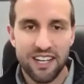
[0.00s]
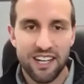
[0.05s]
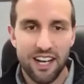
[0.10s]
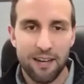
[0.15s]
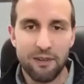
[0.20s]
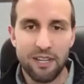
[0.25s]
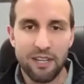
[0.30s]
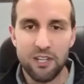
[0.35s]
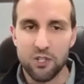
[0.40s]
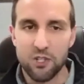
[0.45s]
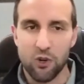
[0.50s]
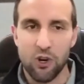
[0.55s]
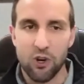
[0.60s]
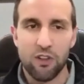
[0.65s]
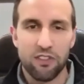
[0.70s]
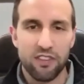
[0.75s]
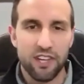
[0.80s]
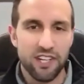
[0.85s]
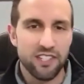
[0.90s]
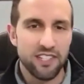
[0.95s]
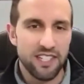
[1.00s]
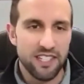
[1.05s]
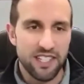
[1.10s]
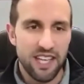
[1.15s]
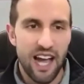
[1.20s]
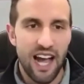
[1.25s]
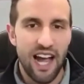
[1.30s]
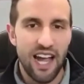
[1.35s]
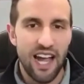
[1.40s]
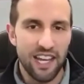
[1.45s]
I mean, these are all things that
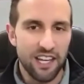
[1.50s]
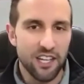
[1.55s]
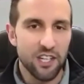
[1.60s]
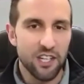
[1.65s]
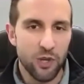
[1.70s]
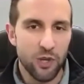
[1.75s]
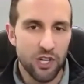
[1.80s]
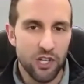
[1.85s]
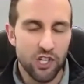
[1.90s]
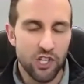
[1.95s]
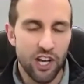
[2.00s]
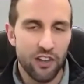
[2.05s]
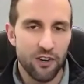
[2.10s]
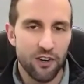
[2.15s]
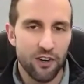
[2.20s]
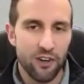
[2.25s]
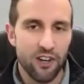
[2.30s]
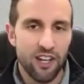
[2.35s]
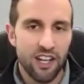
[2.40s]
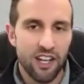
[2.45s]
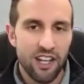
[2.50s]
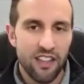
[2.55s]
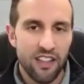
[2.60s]
tie into each other